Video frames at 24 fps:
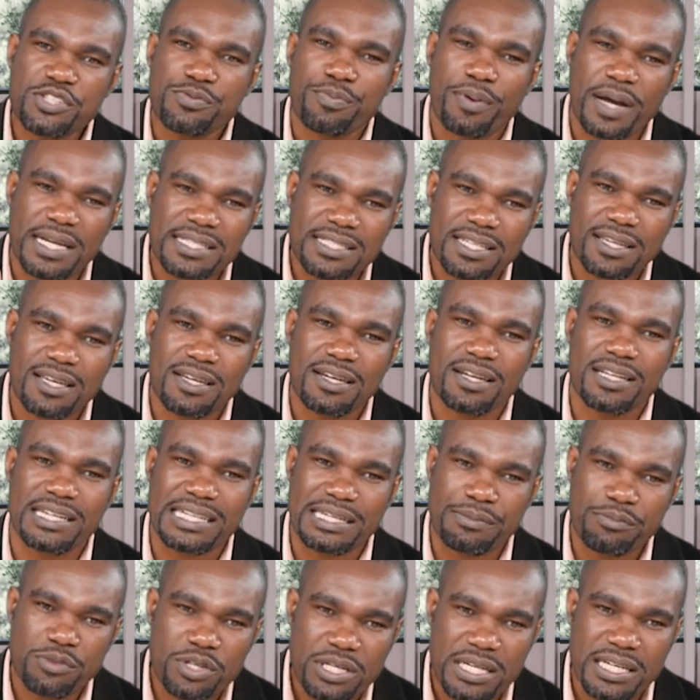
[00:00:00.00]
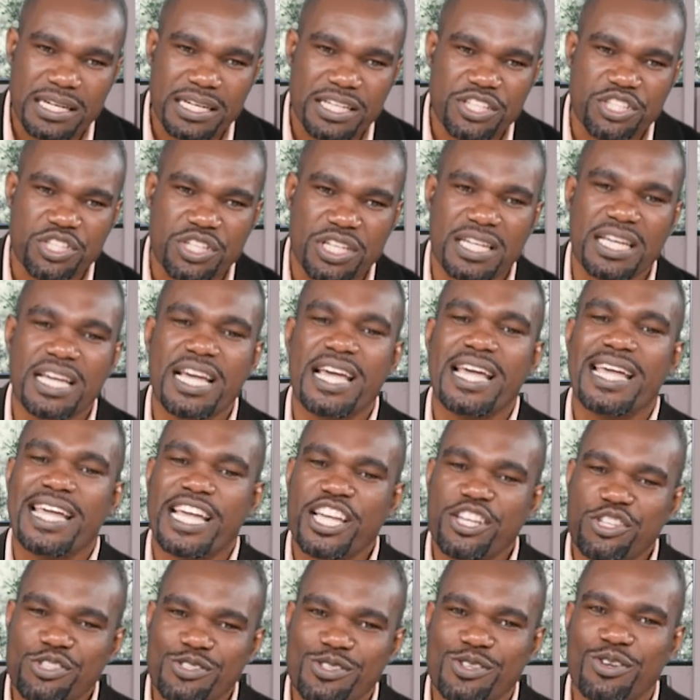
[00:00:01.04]
particular remuneration
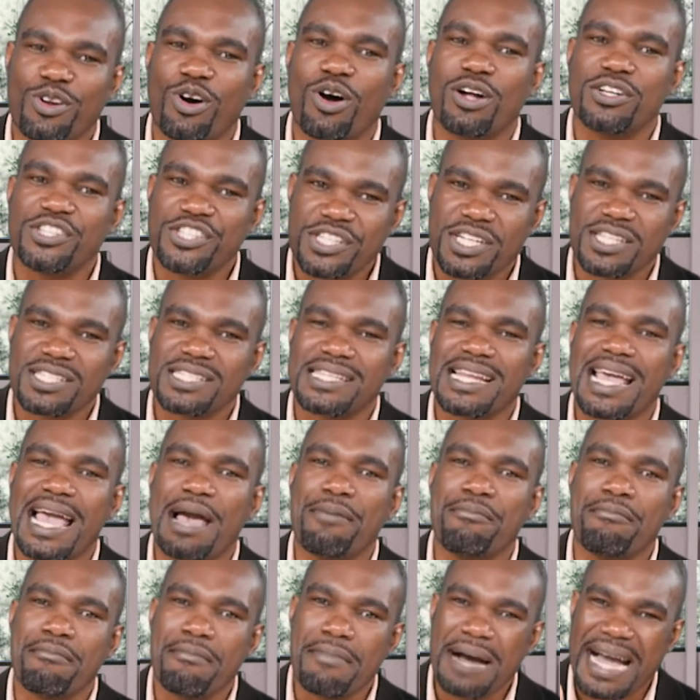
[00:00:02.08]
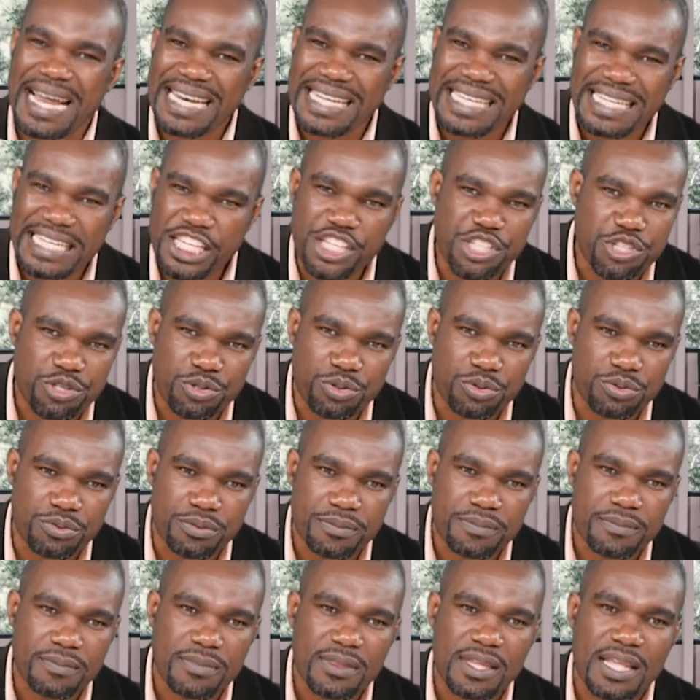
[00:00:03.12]
is not just a money issue
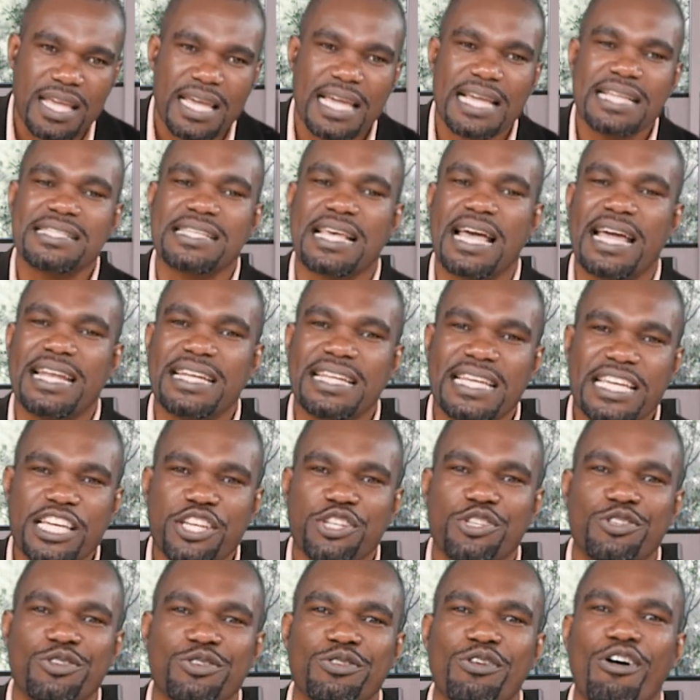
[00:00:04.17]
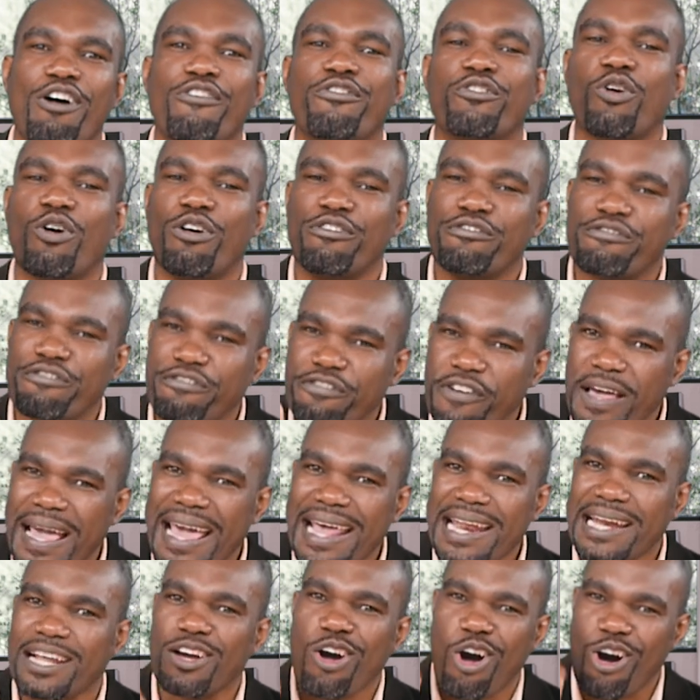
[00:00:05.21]
it's an issue of
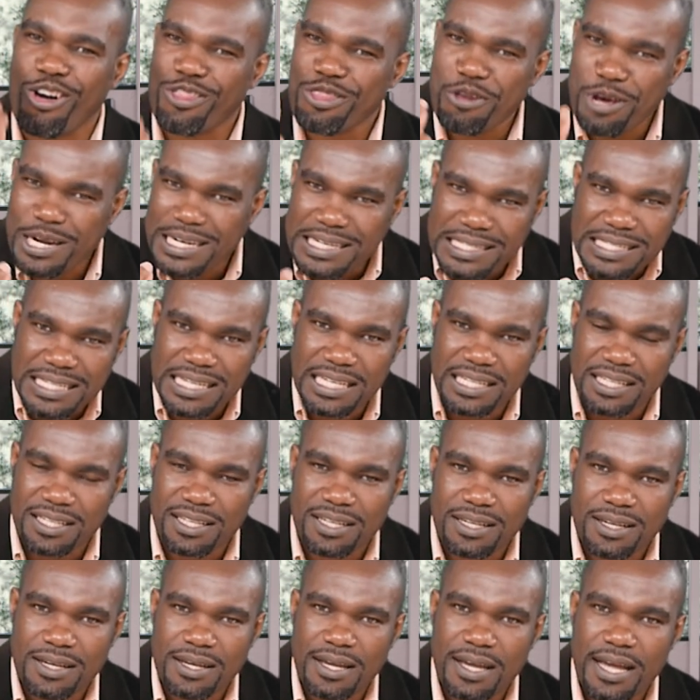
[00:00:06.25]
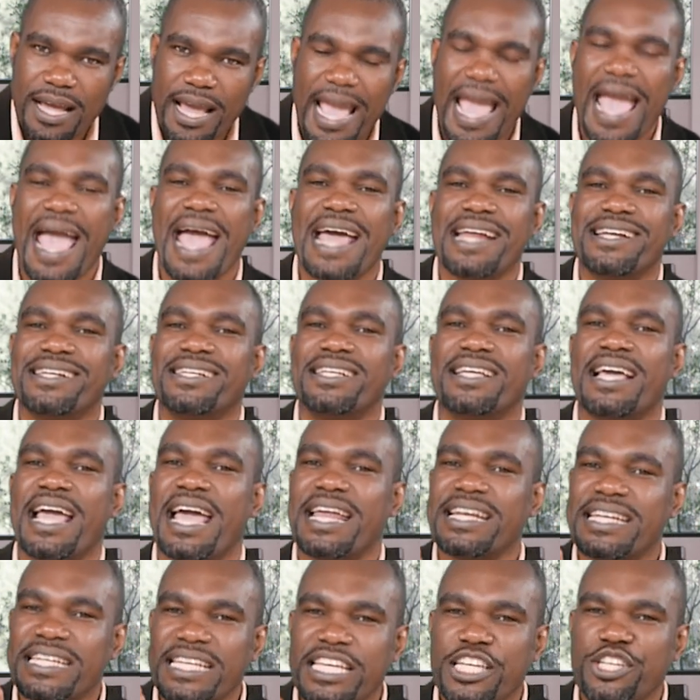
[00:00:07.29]
conferring authority and
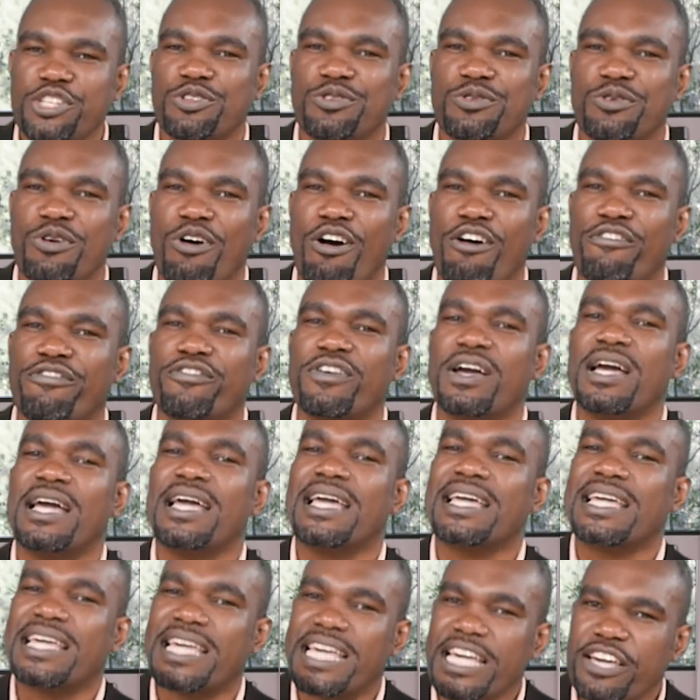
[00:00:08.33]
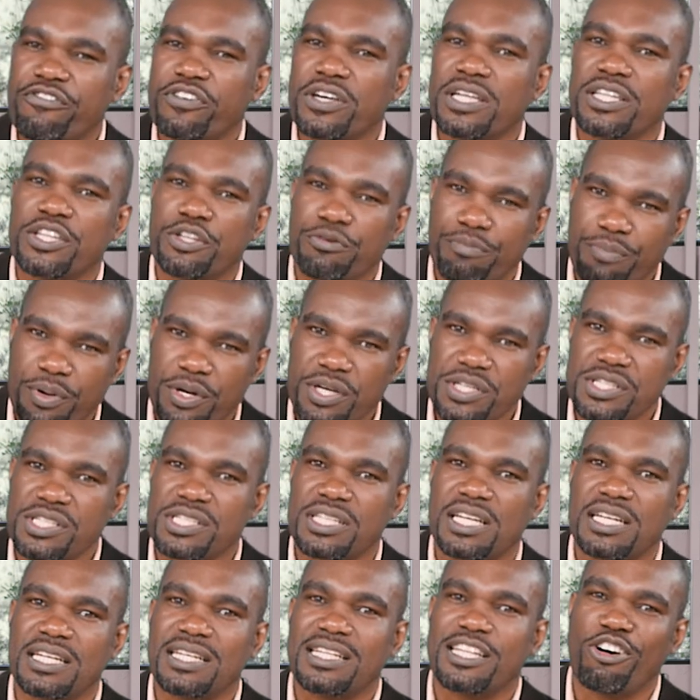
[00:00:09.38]
an issue of giving the
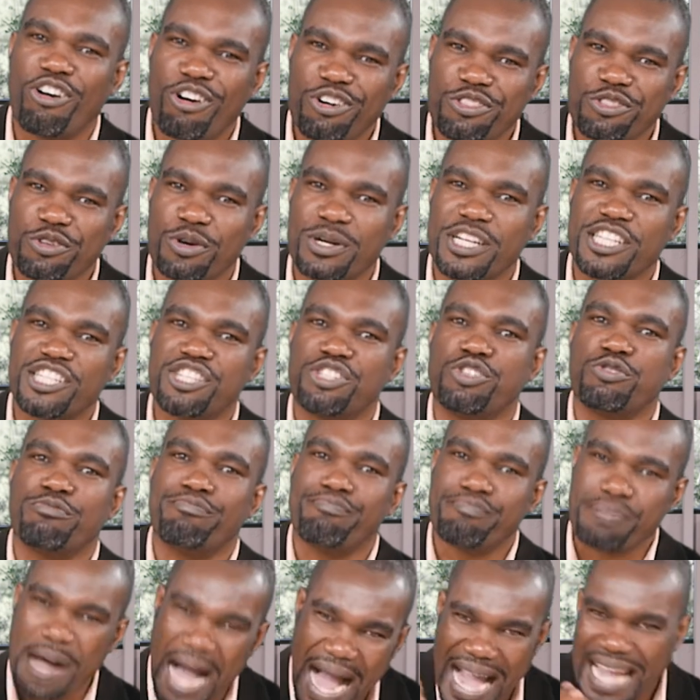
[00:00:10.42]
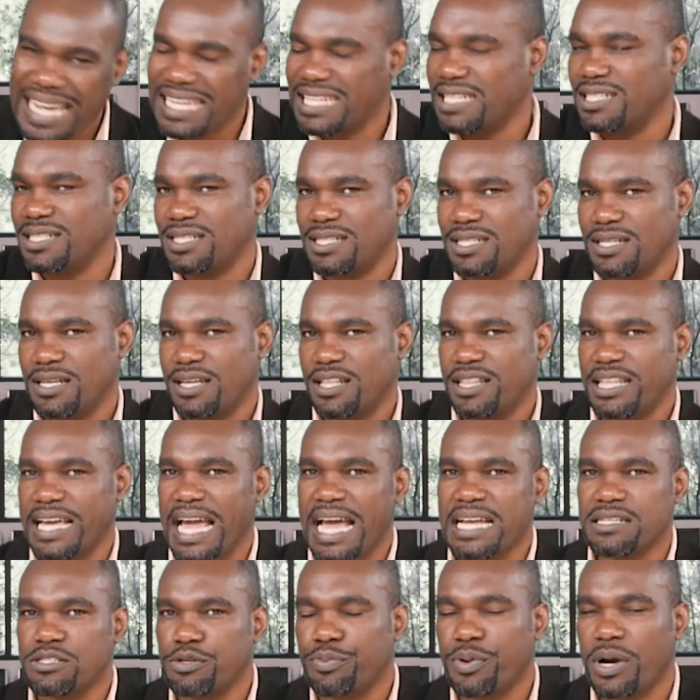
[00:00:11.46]
person the authority to bind the
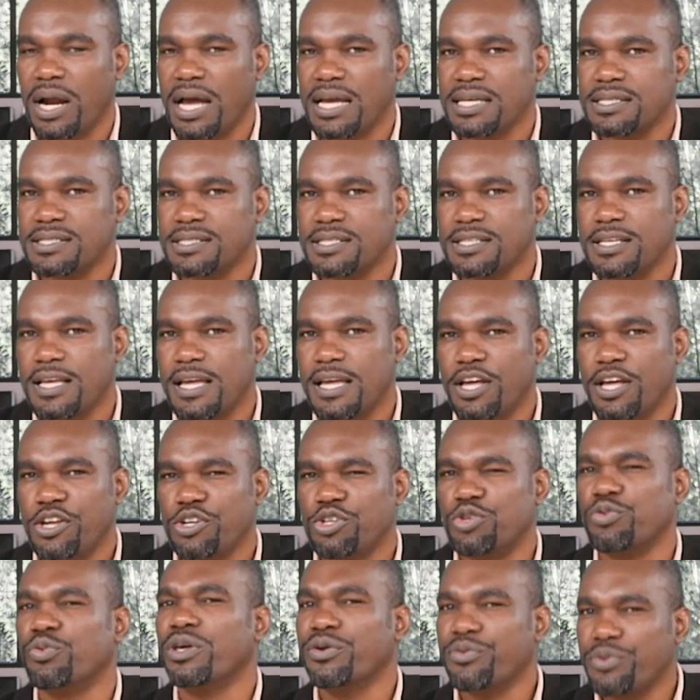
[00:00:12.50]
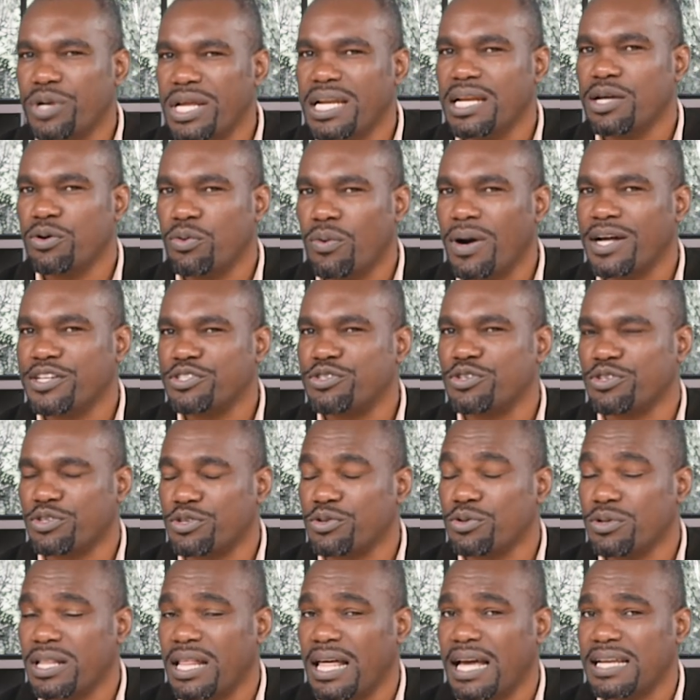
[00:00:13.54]
enterprise. Do we really want to
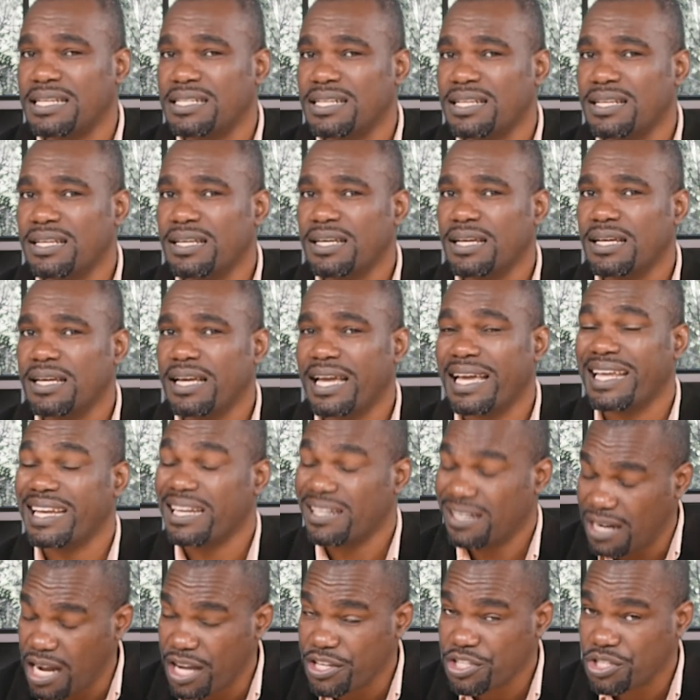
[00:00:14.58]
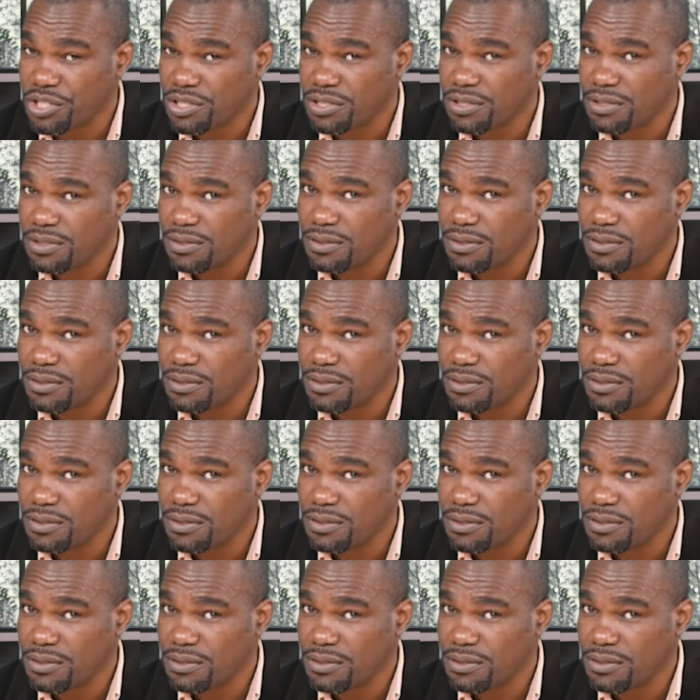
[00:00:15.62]
do that in a rush?